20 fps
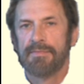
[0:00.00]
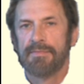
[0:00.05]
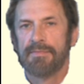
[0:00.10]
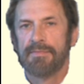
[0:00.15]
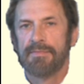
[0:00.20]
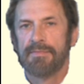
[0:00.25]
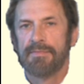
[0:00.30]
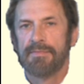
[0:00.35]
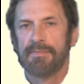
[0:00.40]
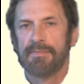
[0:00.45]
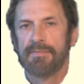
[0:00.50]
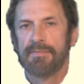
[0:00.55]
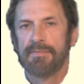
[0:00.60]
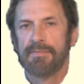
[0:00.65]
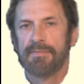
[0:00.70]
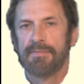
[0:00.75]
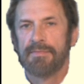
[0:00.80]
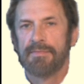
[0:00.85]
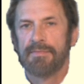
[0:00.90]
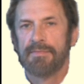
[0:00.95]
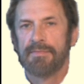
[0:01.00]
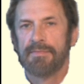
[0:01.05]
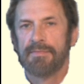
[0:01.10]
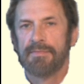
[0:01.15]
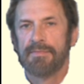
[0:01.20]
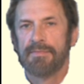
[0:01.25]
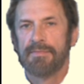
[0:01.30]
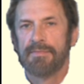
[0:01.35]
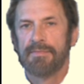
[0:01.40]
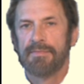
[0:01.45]

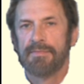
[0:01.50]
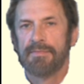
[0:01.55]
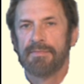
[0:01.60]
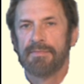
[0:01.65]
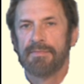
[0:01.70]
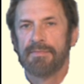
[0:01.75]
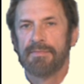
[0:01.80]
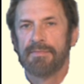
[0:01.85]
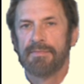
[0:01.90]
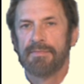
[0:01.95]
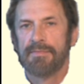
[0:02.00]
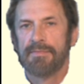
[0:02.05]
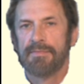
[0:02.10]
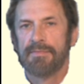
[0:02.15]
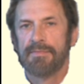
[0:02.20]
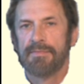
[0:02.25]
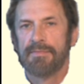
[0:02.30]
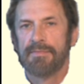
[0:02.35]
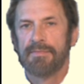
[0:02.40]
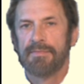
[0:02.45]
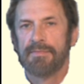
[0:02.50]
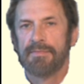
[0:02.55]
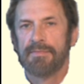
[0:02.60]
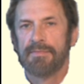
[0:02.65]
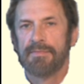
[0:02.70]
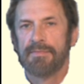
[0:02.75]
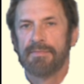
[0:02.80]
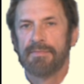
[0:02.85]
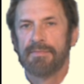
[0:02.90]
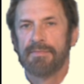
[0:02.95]

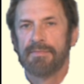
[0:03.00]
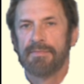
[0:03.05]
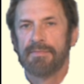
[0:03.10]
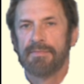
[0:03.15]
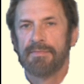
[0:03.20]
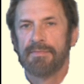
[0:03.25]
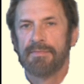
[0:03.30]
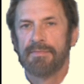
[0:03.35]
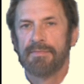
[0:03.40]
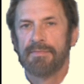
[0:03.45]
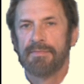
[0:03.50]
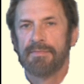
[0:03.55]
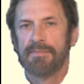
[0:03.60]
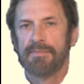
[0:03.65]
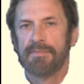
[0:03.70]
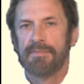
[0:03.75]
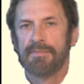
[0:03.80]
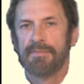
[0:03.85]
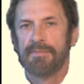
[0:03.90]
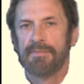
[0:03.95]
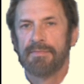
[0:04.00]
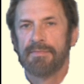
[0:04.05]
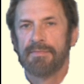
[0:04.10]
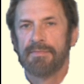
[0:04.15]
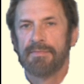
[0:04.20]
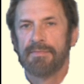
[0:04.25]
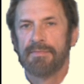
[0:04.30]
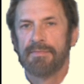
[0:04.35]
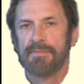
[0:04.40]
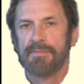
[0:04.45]

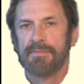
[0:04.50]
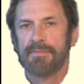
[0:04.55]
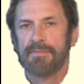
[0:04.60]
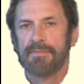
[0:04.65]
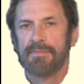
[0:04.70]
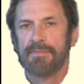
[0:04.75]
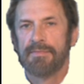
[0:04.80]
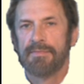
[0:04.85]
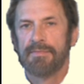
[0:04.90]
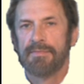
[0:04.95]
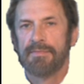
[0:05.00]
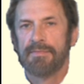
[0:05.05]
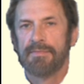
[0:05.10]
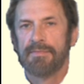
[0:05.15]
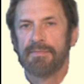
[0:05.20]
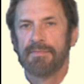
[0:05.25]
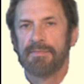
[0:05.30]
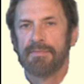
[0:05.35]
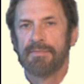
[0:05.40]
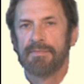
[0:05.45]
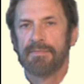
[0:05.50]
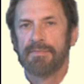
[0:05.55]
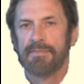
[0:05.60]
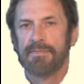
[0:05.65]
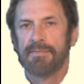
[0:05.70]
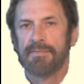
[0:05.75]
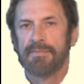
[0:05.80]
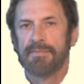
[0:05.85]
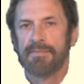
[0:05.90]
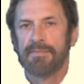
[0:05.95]

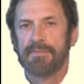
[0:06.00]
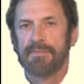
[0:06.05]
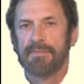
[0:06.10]
The face doesn't move, so there is nothing to read.